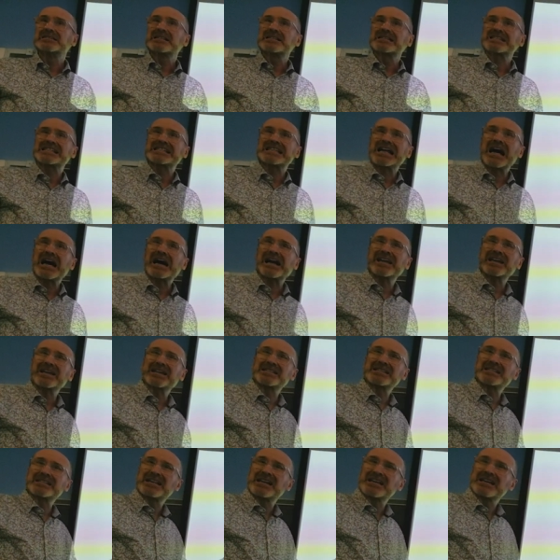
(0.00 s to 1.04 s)

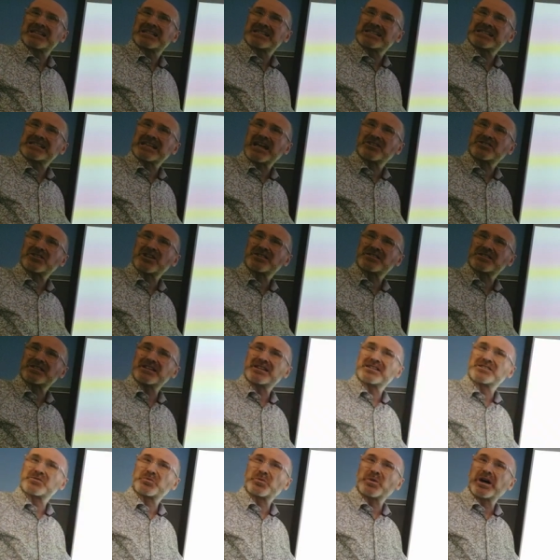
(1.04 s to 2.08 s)
sites such as
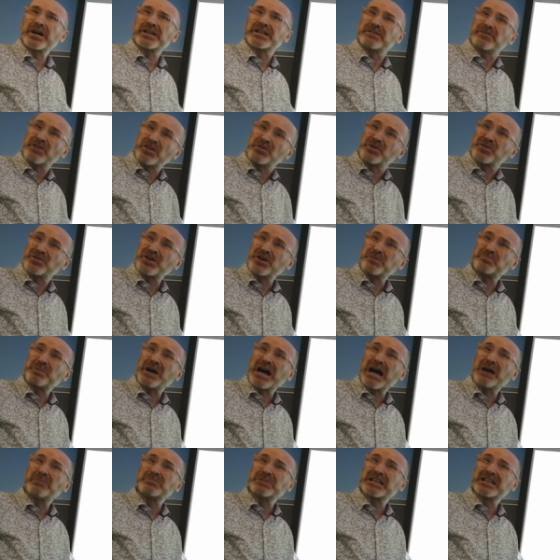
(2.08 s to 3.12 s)
this one, even though they're
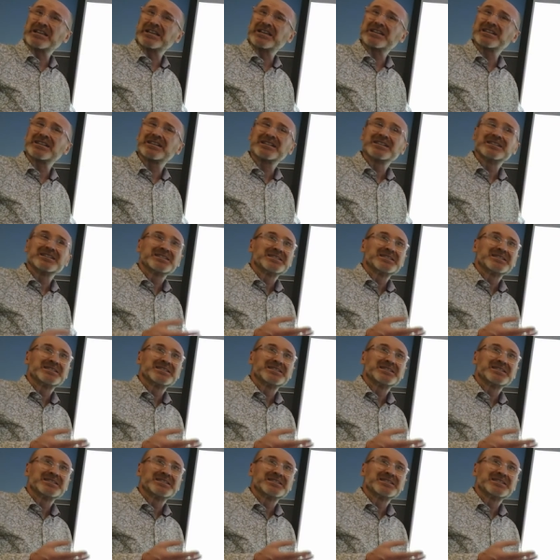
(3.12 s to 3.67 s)
public,